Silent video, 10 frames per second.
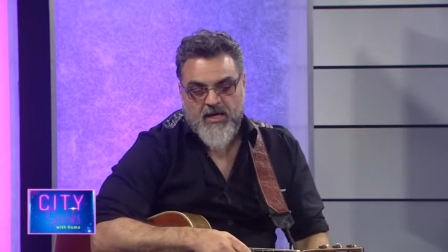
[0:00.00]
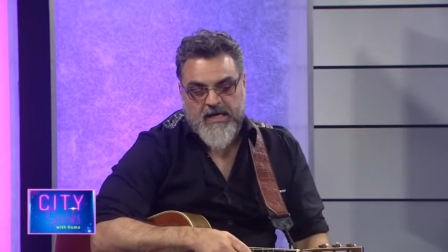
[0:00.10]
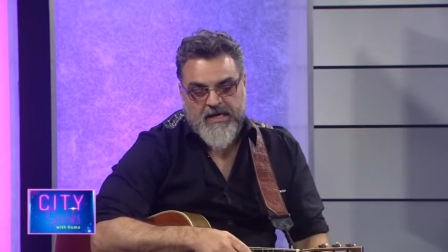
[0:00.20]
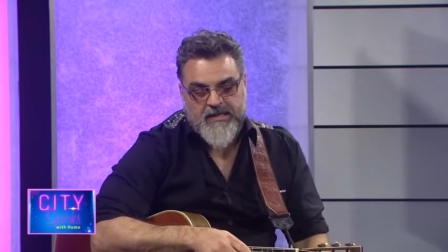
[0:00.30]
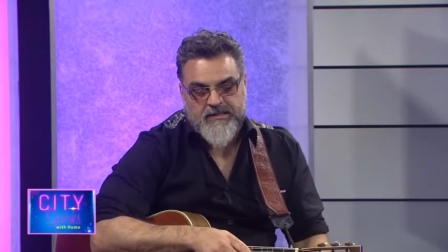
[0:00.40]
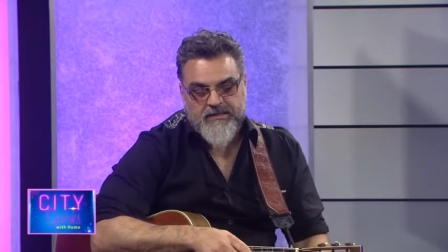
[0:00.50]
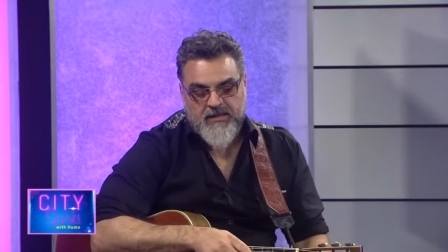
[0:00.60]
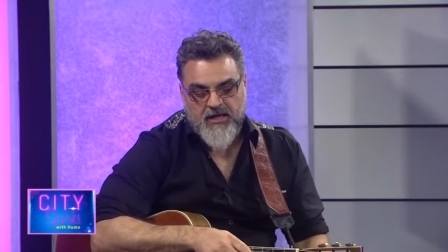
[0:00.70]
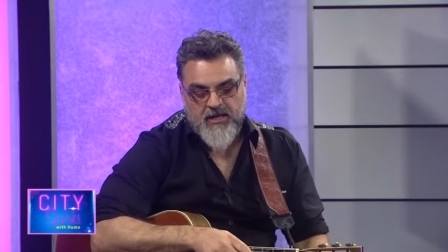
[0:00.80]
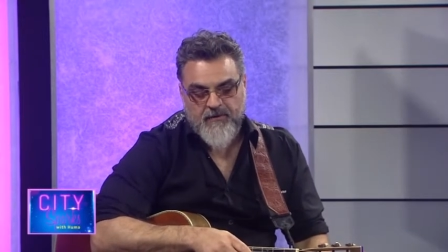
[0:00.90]
Right. And
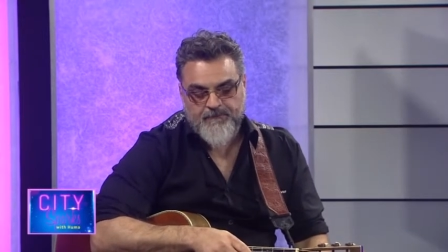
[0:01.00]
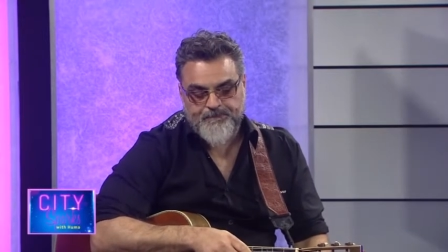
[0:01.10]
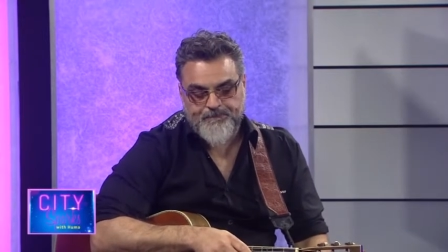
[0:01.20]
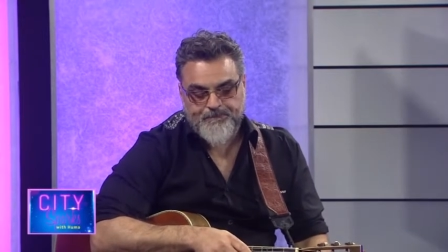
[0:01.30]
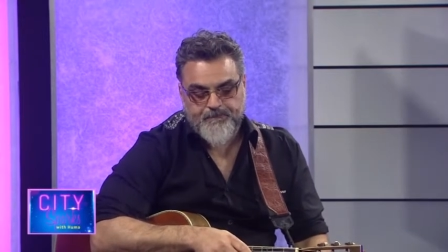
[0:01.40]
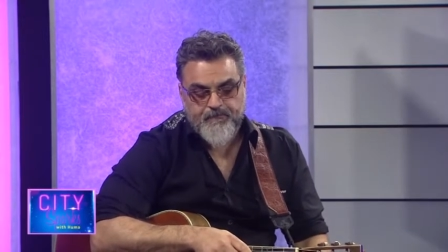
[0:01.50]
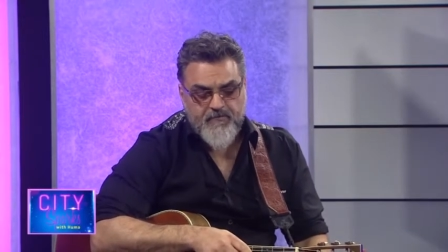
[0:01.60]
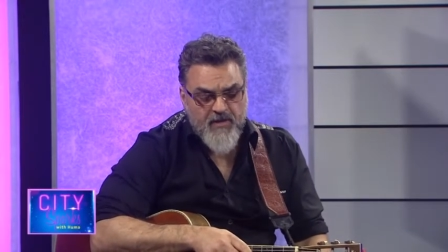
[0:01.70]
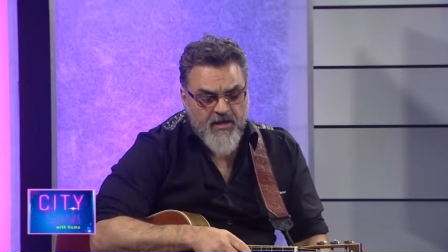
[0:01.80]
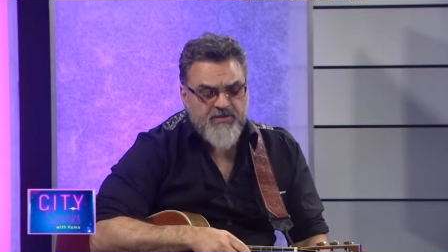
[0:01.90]
um,
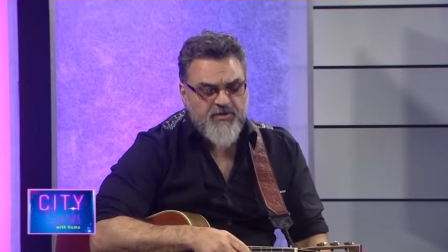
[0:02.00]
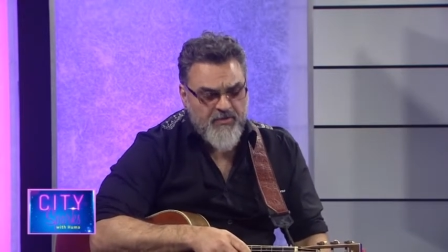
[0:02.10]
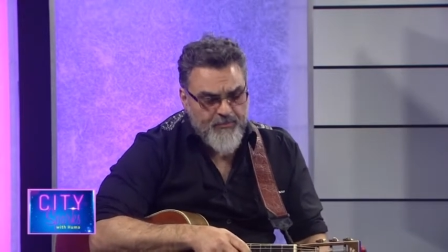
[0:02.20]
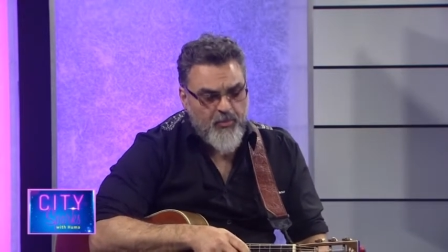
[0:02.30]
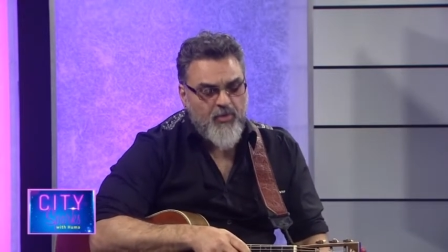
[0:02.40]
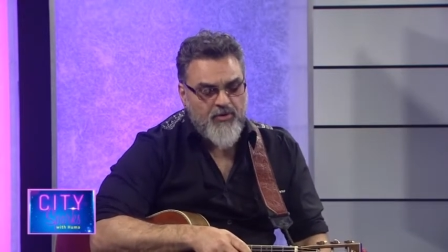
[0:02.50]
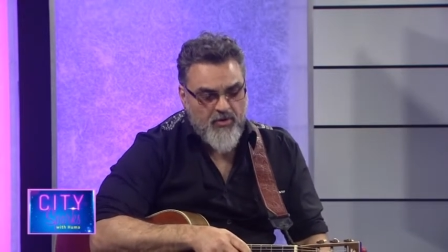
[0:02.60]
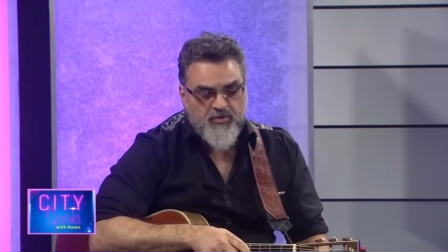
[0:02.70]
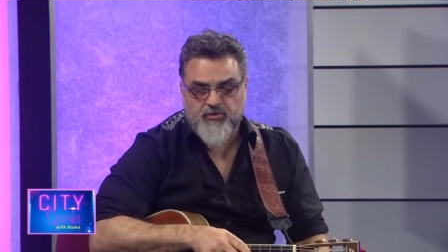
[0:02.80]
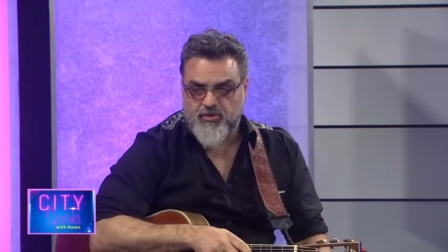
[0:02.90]
it's important
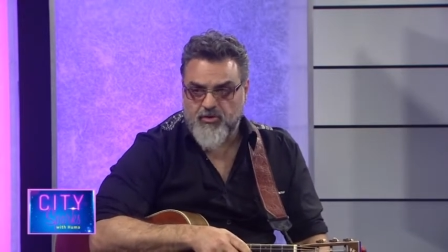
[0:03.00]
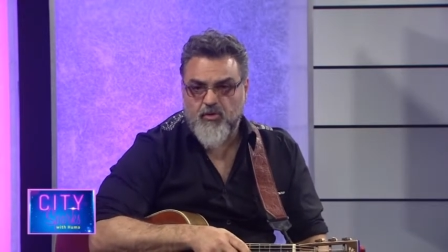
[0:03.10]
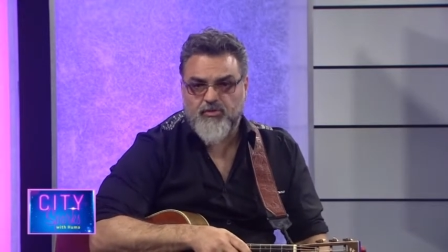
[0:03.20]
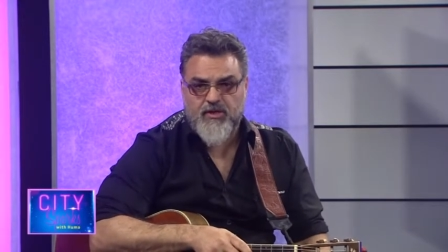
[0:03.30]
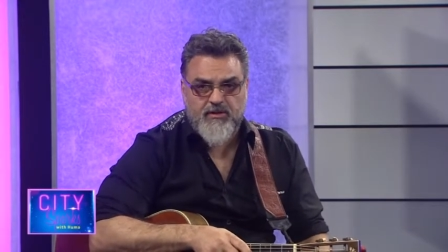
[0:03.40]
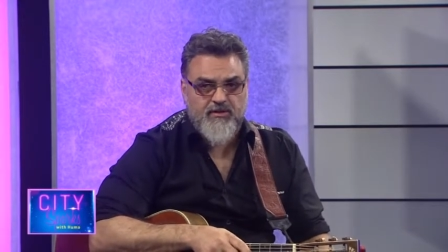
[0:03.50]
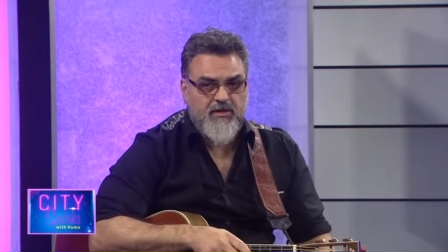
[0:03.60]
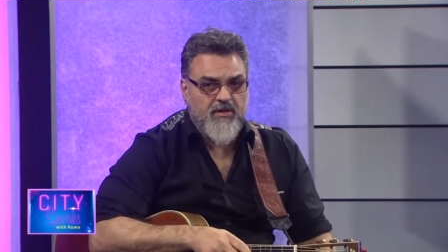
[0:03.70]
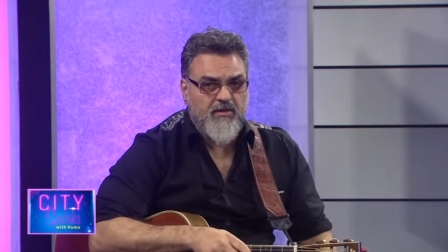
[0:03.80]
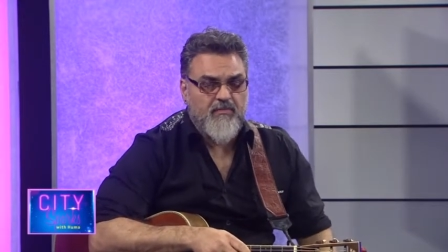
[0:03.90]
also to note that
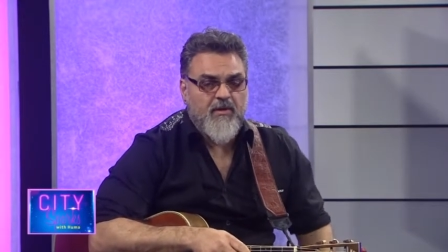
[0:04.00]
uh,